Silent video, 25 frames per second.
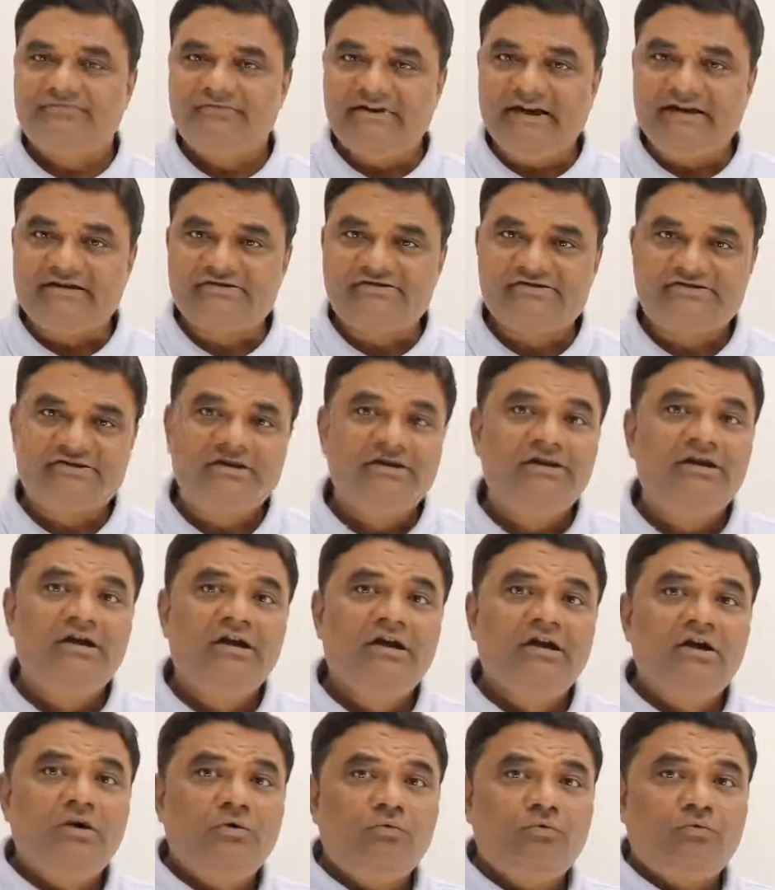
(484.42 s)
Next,
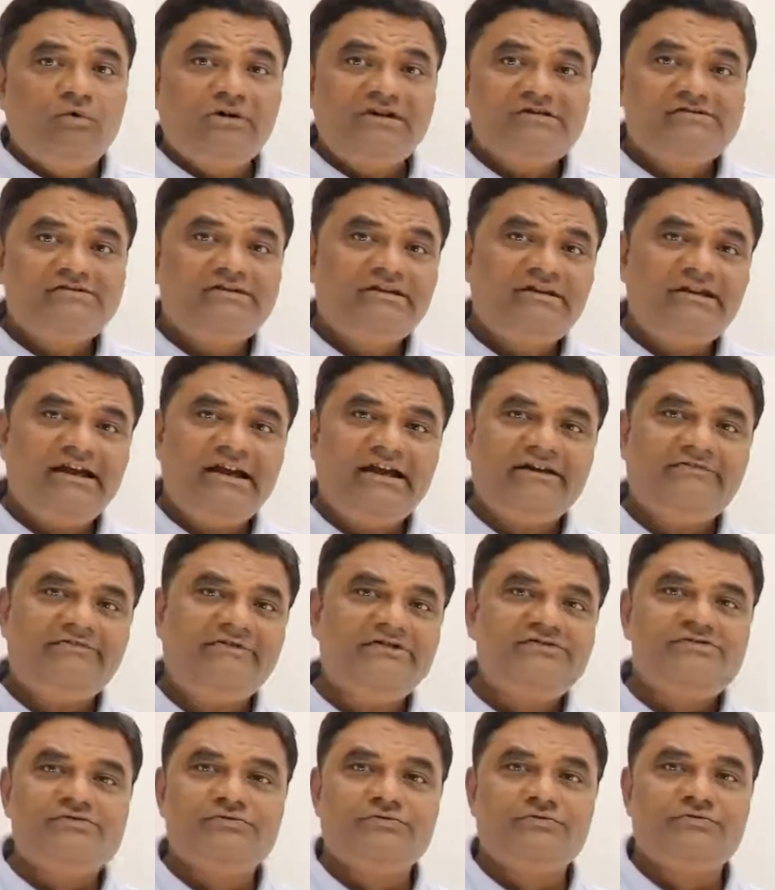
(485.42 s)
what is the
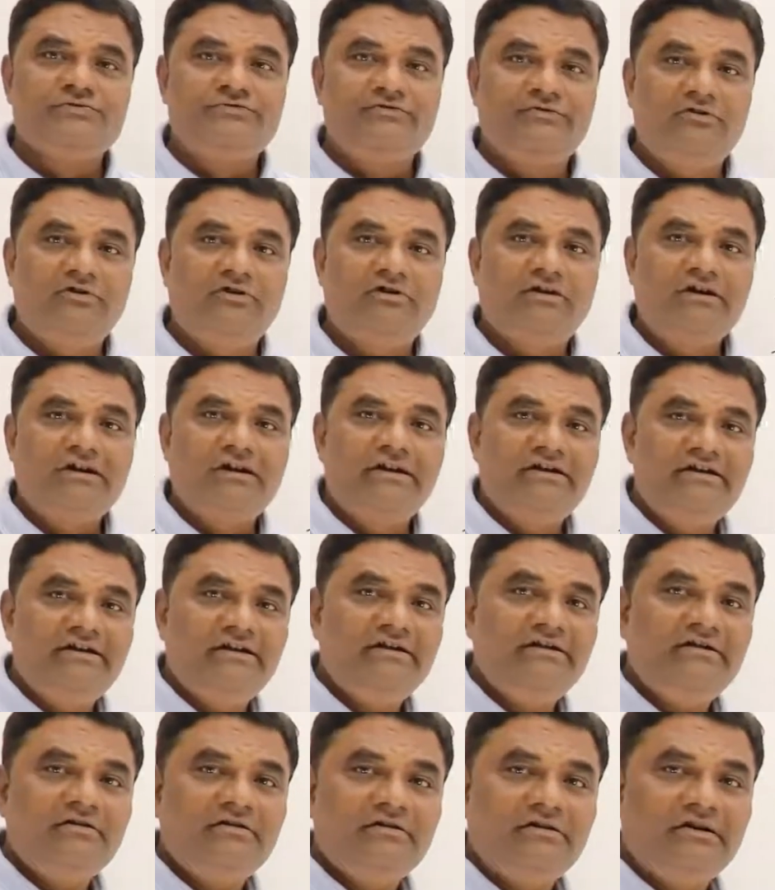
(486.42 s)
language used for
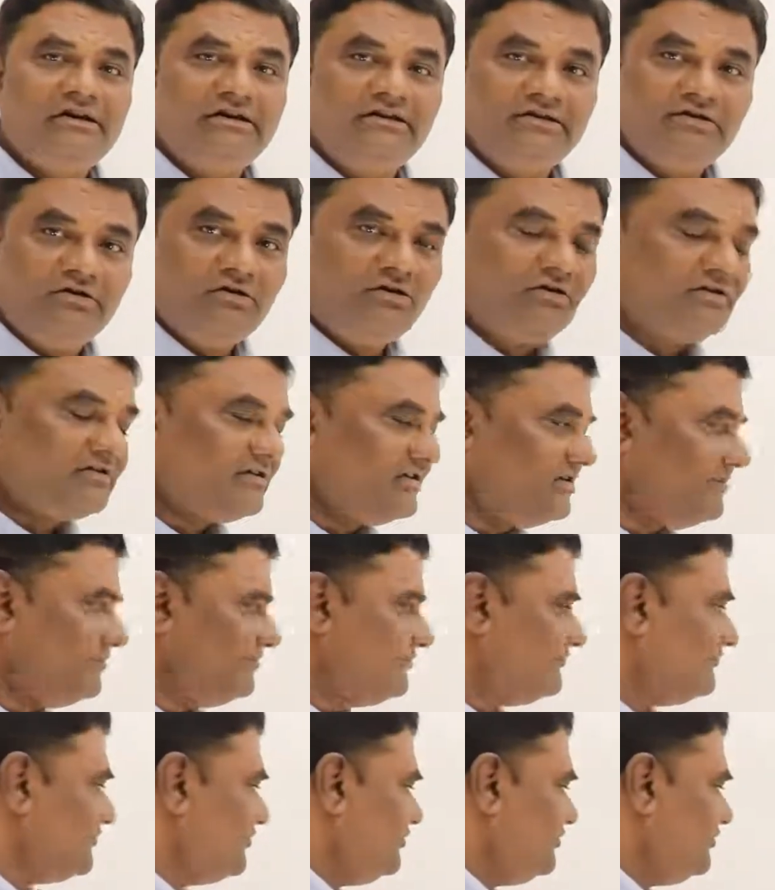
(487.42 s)
writing algorithm?